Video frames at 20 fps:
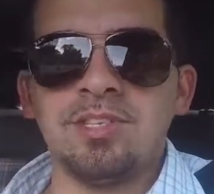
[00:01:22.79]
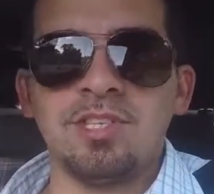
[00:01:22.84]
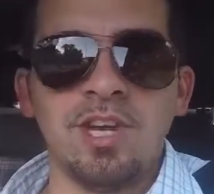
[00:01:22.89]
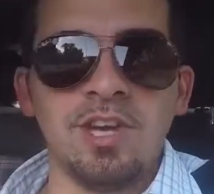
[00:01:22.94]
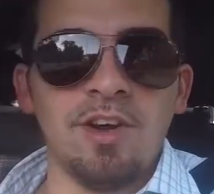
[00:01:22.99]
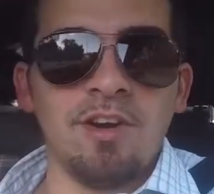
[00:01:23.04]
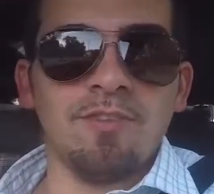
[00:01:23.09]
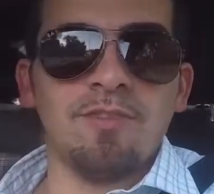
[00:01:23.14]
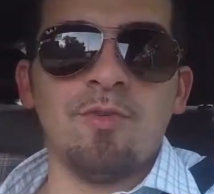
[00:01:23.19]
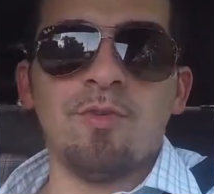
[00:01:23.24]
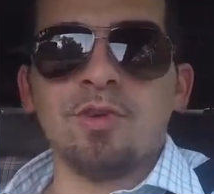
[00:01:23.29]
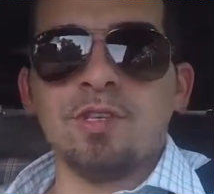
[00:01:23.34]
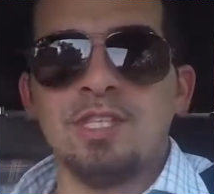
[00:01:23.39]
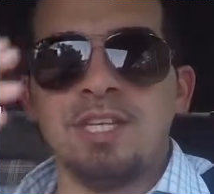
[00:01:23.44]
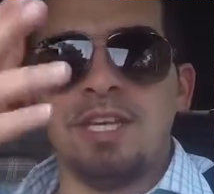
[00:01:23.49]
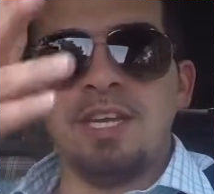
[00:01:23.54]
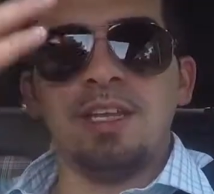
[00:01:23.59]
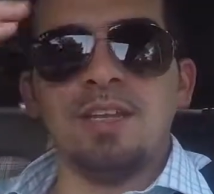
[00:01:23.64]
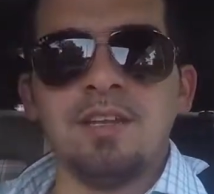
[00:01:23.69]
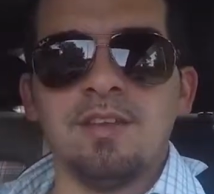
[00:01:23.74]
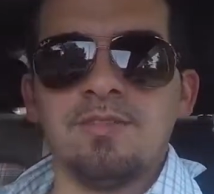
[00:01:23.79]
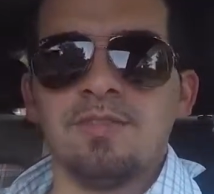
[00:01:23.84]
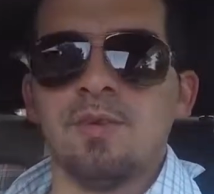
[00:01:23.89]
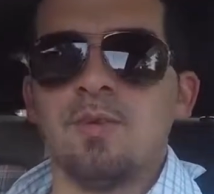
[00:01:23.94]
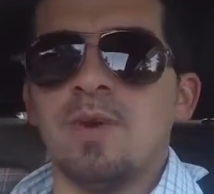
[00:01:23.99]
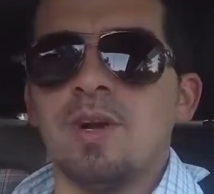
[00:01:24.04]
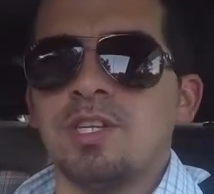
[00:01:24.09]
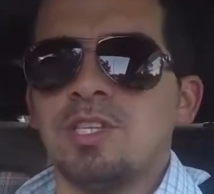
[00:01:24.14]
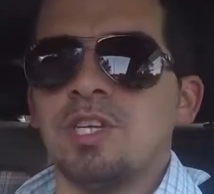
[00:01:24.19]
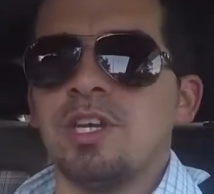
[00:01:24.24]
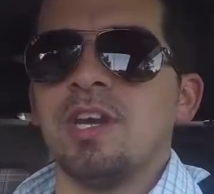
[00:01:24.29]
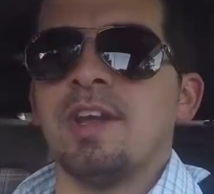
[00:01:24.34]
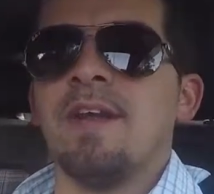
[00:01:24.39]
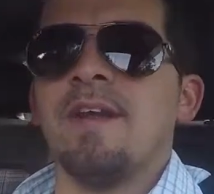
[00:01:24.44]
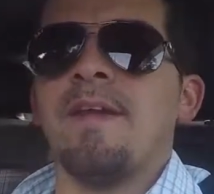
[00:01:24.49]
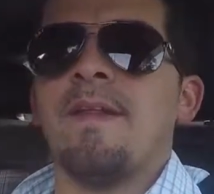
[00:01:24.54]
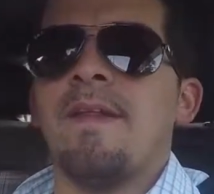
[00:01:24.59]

JR14 if you're watching.